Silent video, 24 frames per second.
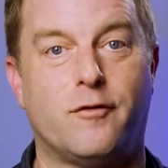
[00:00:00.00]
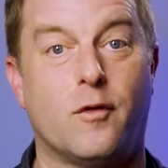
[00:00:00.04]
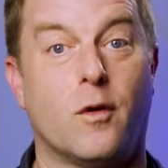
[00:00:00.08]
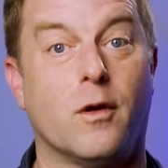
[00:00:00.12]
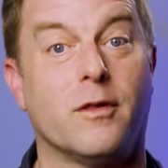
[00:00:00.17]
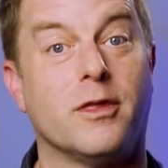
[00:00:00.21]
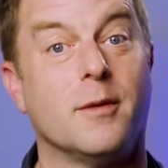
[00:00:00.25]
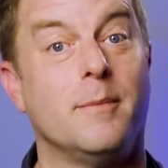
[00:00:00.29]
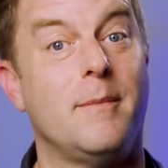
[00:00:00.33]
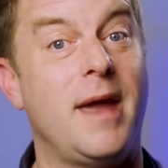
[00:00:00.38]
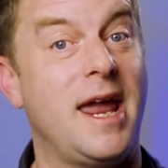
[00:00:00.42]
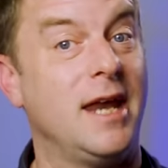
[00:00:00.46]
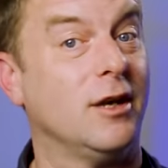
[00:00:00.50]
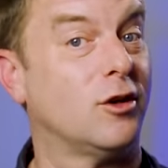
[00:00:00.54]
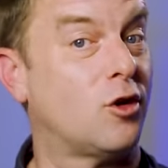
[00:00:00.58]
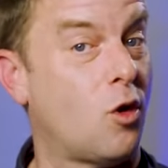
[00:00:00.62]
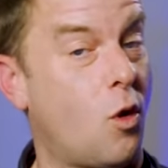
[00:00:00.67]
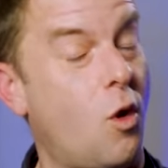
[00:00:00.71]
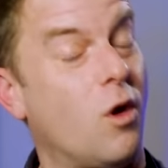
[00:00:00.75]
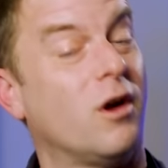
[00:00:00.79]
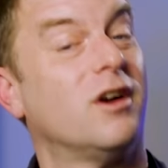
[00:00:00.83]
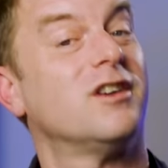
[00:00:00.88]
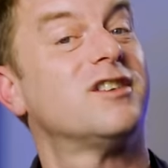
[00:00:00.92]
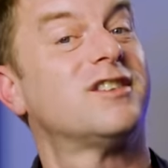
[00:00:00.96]
for the main
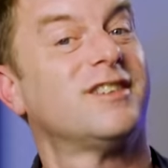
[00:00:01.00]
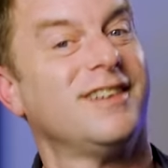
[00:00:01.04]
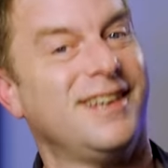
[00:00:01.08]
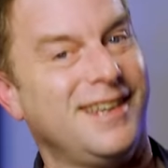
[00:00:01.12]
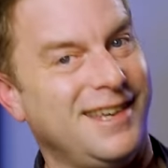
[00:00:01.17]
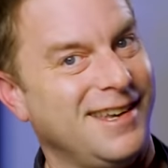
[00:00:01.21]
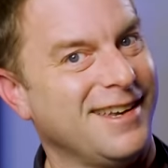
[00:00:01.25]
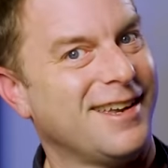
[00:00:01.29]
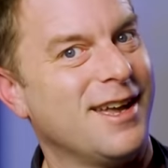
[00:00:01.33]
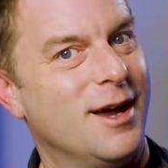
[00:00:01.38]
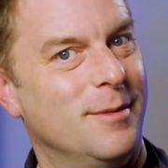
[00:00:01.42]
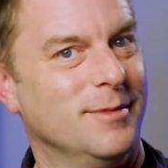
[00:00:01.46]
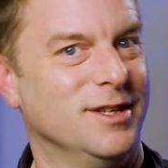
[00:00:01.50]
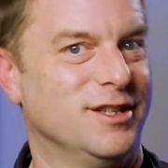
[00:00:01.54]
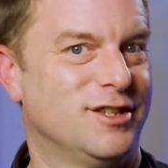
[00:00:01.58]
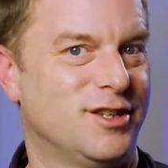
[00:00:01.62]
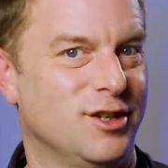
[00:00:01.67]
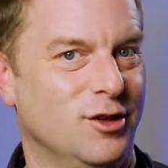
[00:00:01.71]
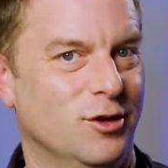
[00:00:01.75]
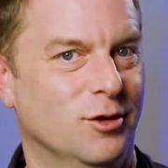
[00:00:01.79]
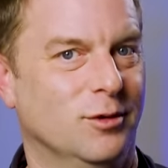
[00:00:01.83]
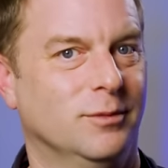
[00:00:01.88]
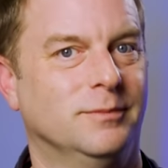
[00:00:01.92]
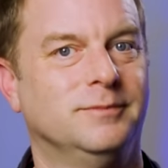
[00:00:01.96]
course coming
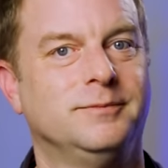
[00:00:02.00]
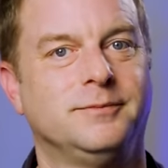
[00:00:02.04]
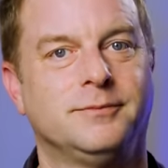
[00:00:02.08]
soon.